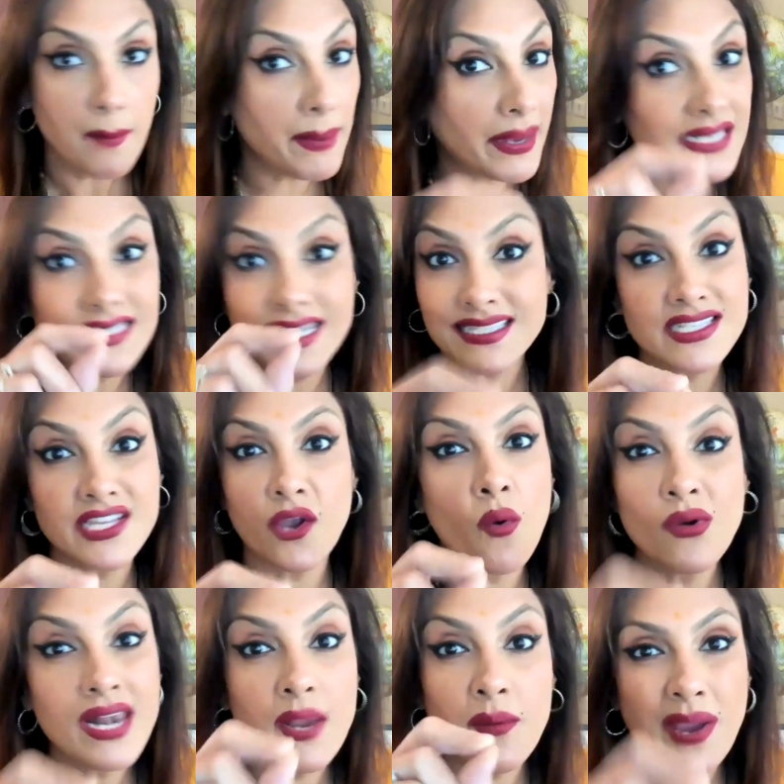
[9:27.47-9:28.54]
because that's the
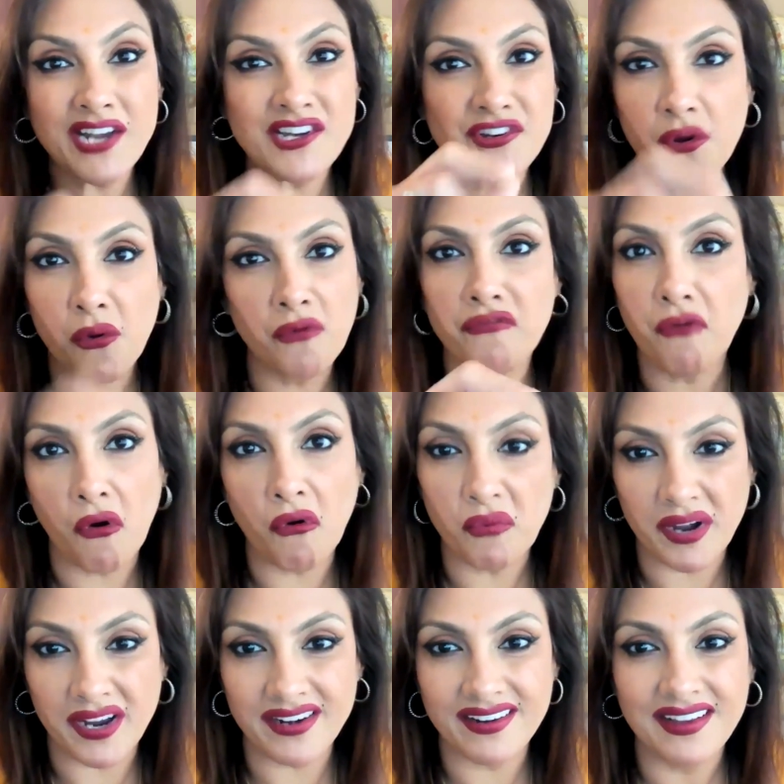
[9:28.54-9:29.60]
only way to go
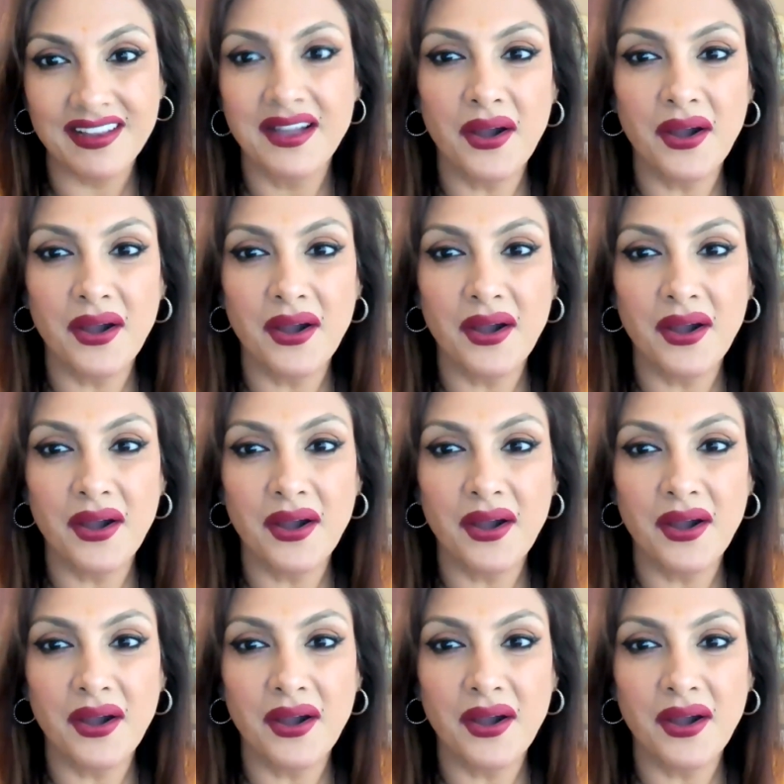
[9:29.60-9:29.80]
forward.